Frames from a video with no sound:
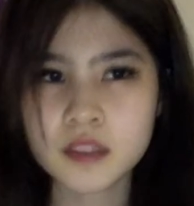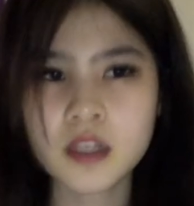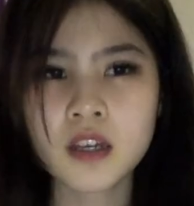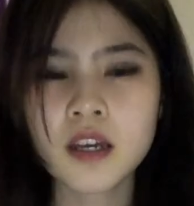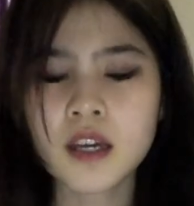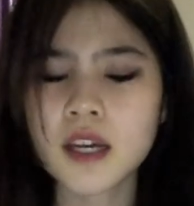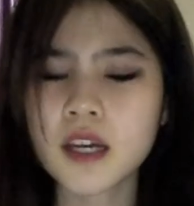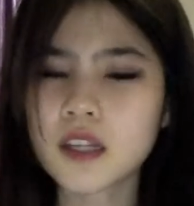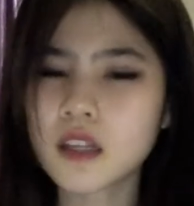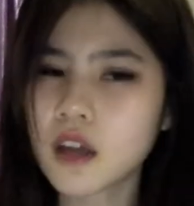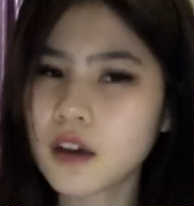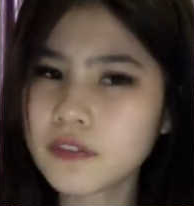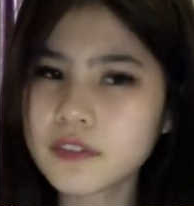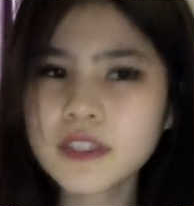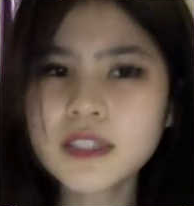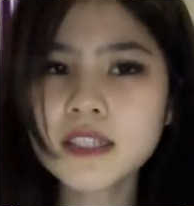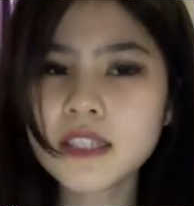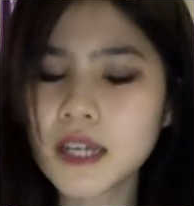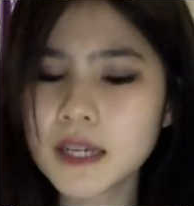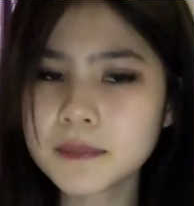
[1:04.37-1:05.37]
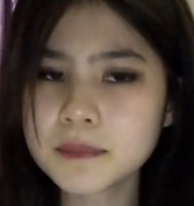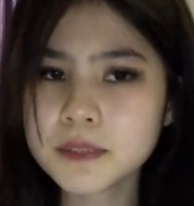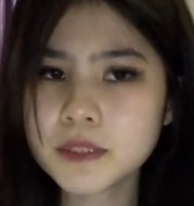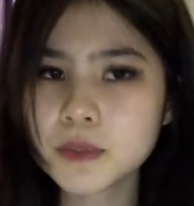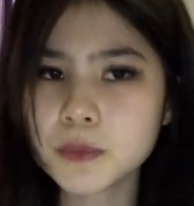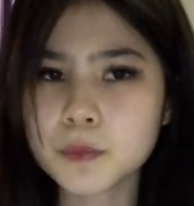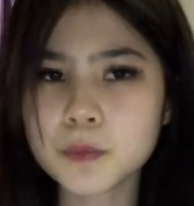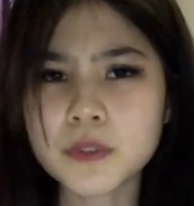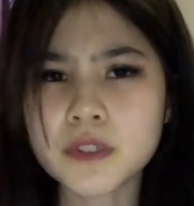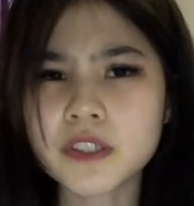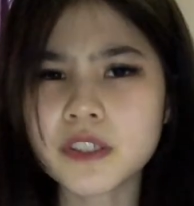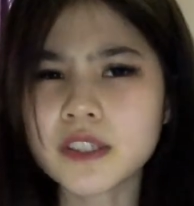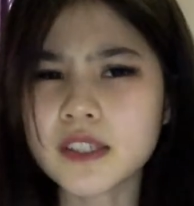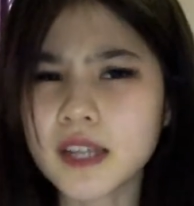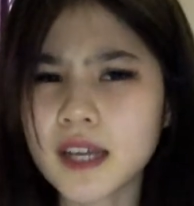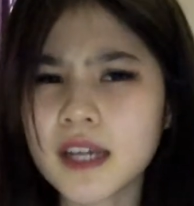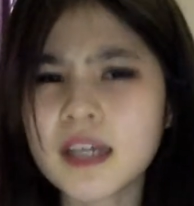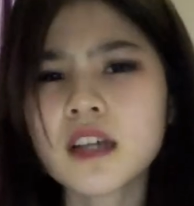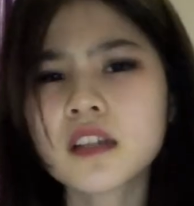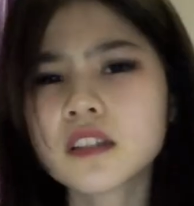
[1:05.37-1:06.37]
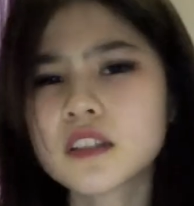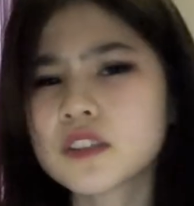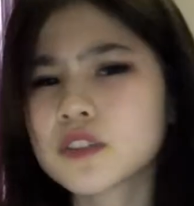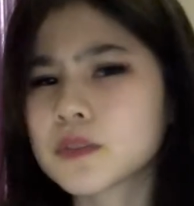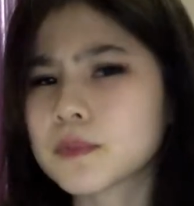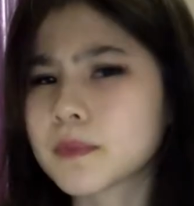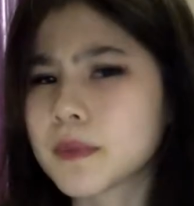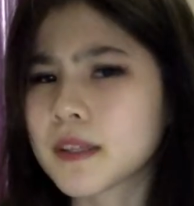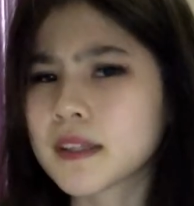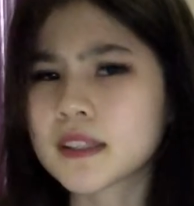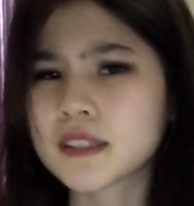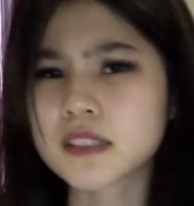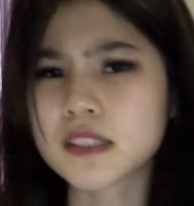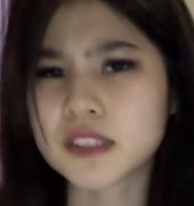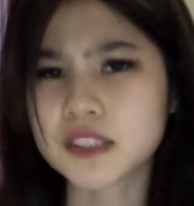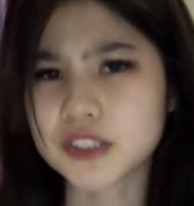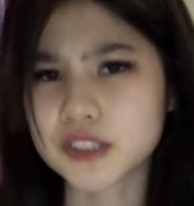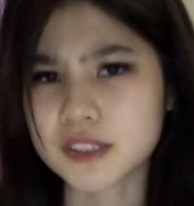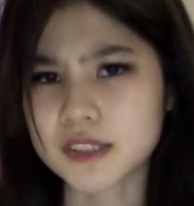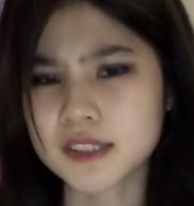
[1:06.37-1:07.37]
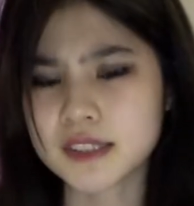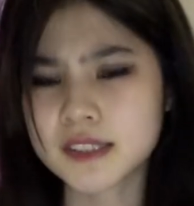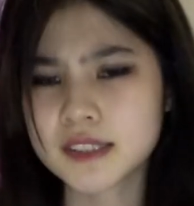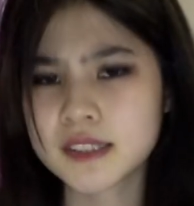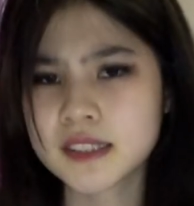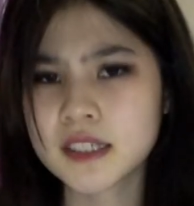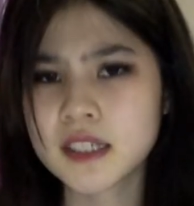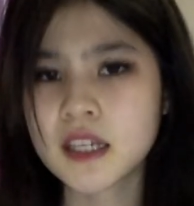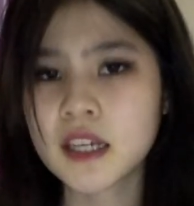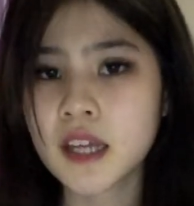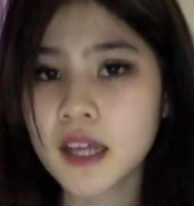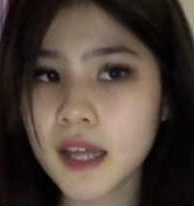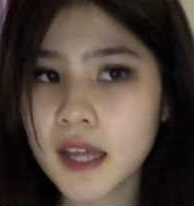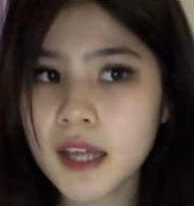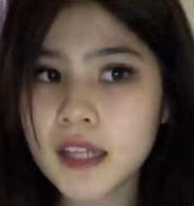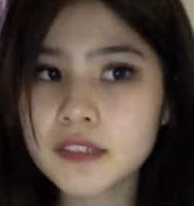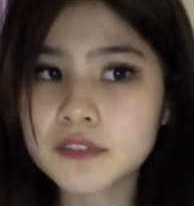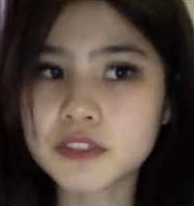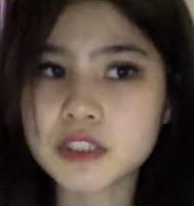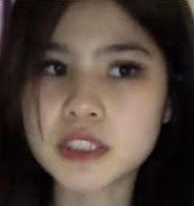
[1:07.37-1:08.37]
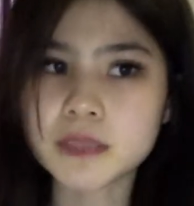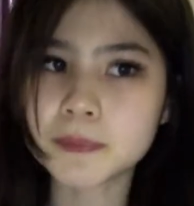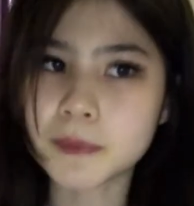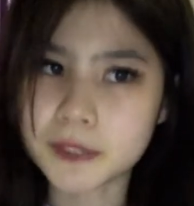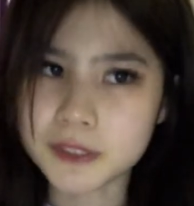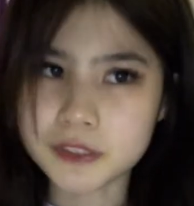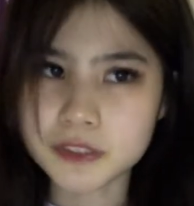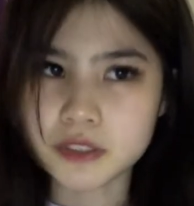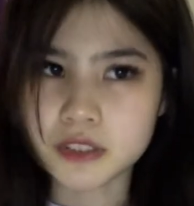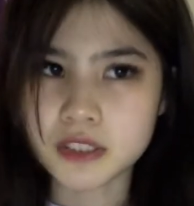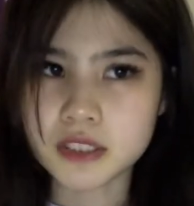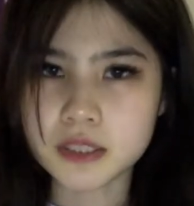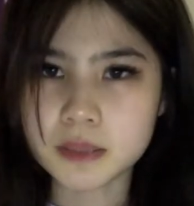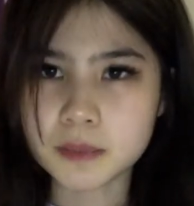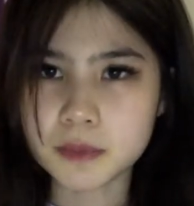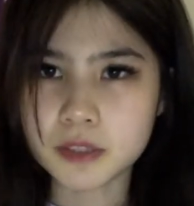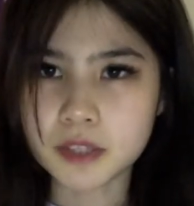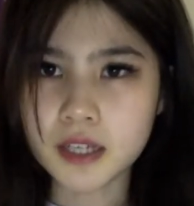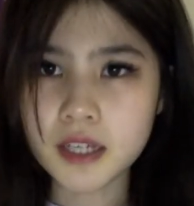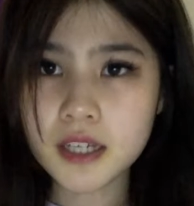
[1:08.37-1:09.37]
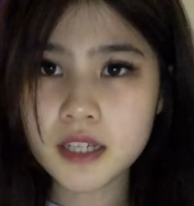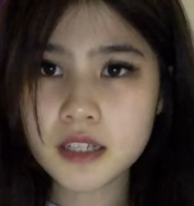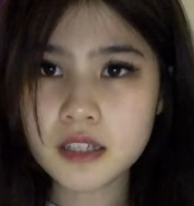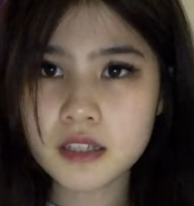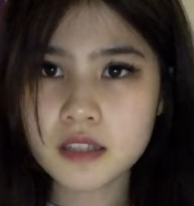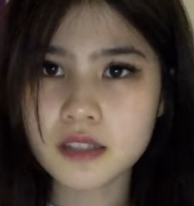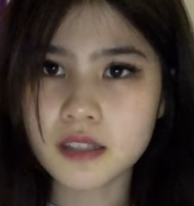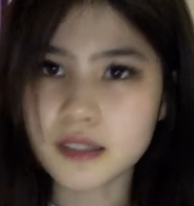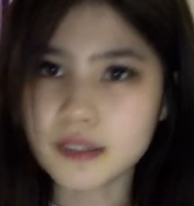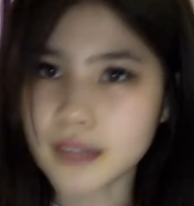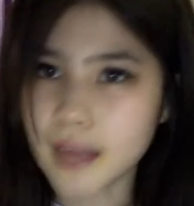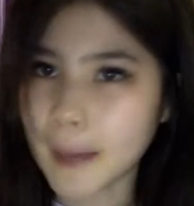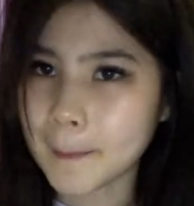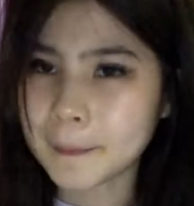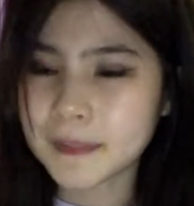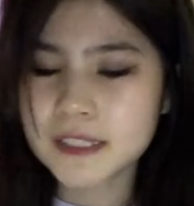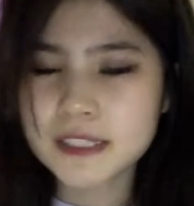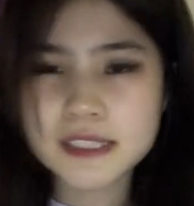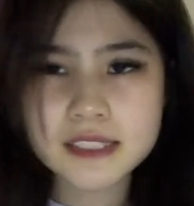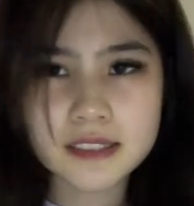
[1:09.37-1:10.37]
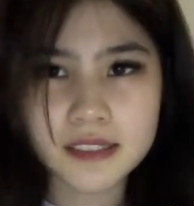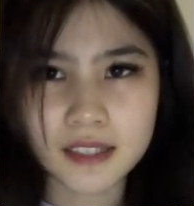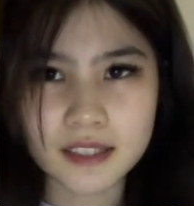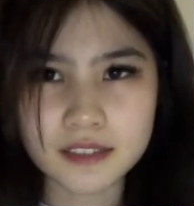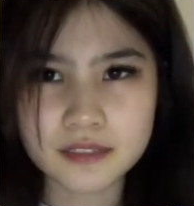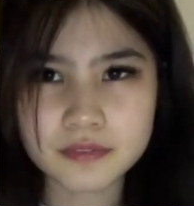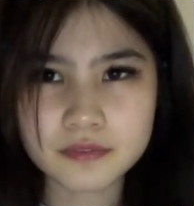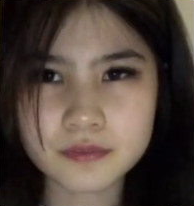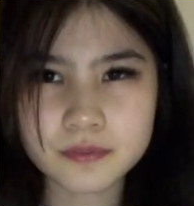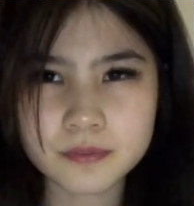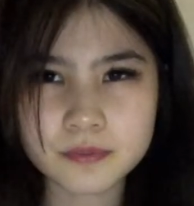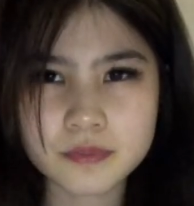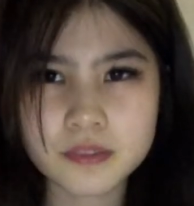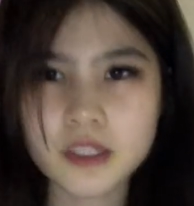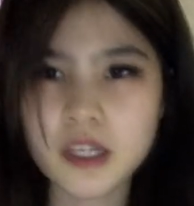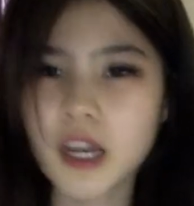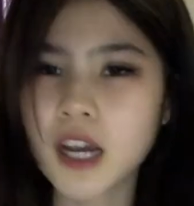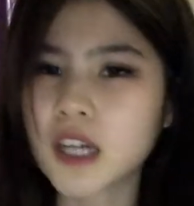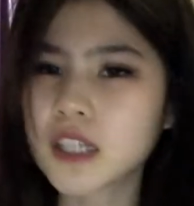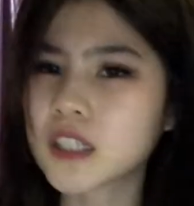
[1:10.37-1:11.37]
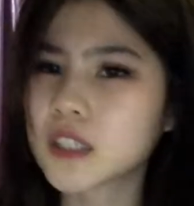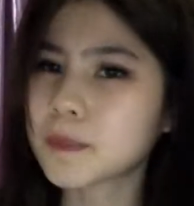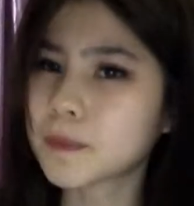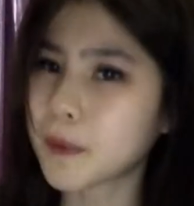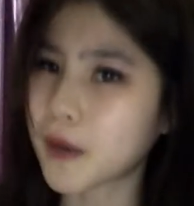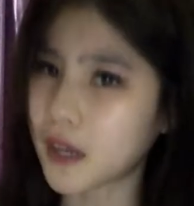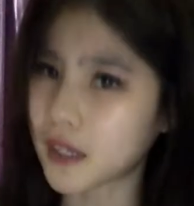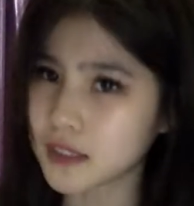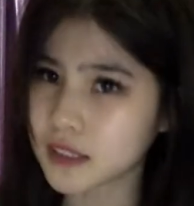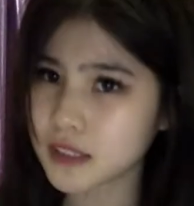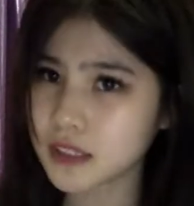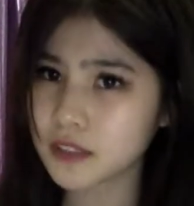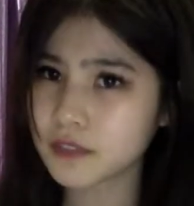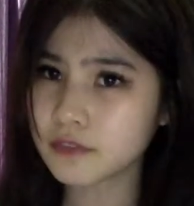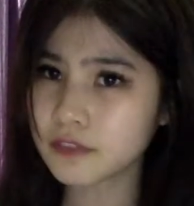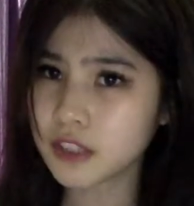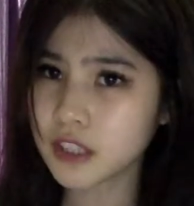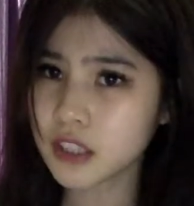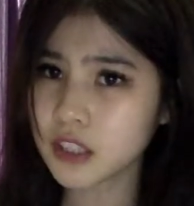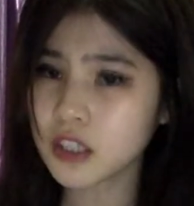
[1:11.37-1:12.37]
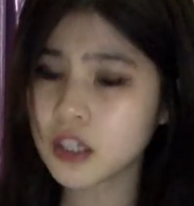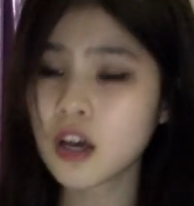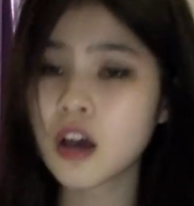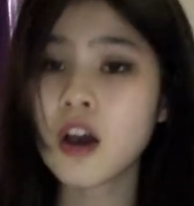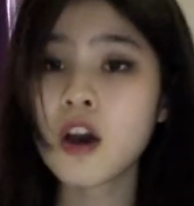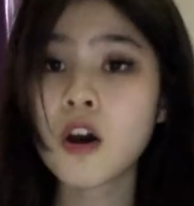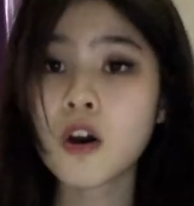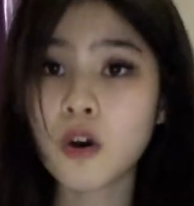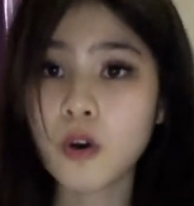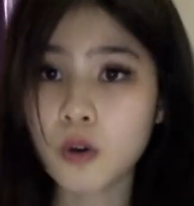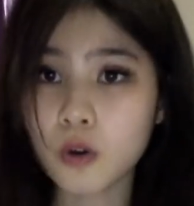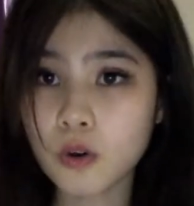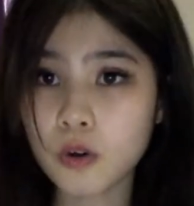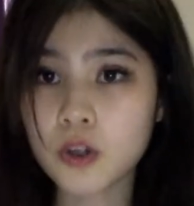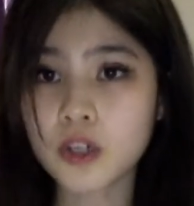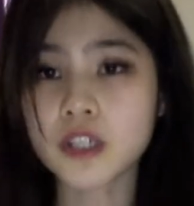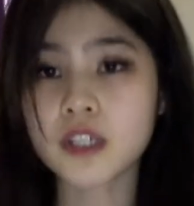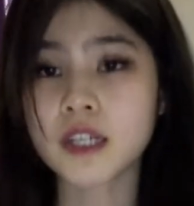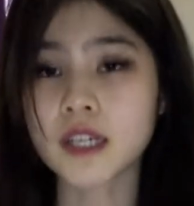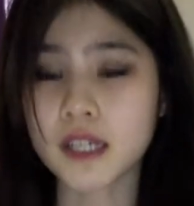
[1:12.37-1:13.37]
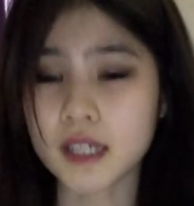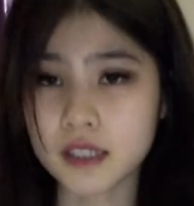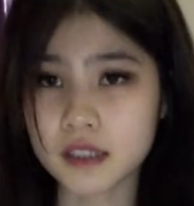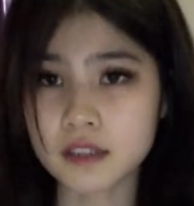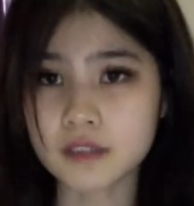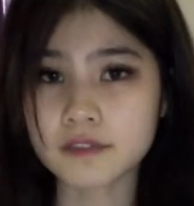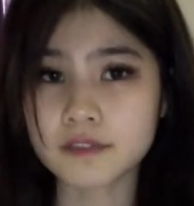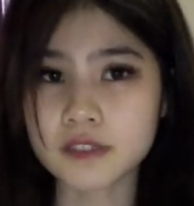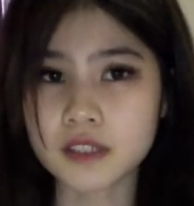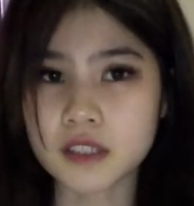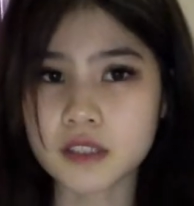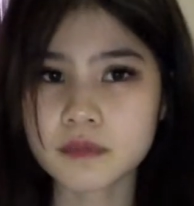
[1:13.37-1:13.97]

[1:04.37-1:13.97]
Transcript: And oftentimes we rely on it to make decisions and respond to the stimuli that happens in life, either positively or negatively.